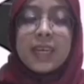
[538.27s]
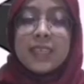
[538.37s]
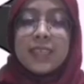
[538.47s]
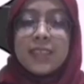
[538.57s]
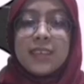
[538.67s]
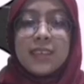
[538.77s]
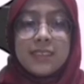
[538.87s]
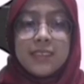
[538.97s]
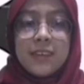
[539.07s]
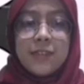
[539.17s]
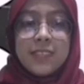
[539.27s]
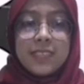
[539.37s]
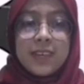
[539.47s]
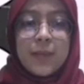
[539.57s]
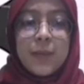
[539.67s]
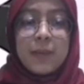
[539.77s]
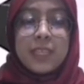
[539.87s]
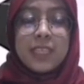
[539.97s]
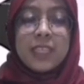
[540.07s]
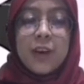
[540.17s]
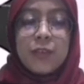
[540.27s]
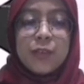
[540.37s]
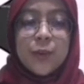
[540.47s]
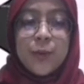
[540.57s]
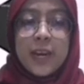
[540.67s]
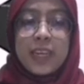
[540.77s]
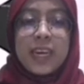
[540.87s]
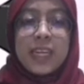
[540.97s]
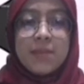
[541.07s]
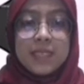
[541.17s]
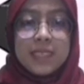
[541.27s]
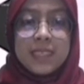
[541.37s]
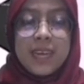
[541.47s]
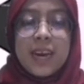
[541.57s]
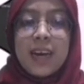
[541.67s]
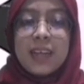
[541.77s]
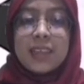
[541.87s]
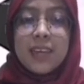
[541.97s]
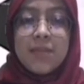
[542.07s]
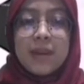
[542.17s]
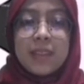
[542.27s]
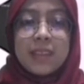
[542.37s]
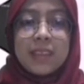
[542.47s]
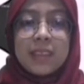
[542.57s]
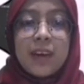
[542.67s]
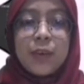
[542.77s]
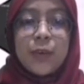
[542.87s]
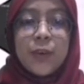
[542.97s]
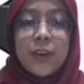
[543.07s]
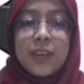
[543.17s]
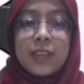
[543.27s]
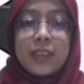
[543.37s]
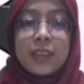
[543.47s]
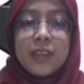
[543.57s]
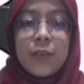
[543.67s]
General physical properties of group 1 elements. Alkali metals are good conductors of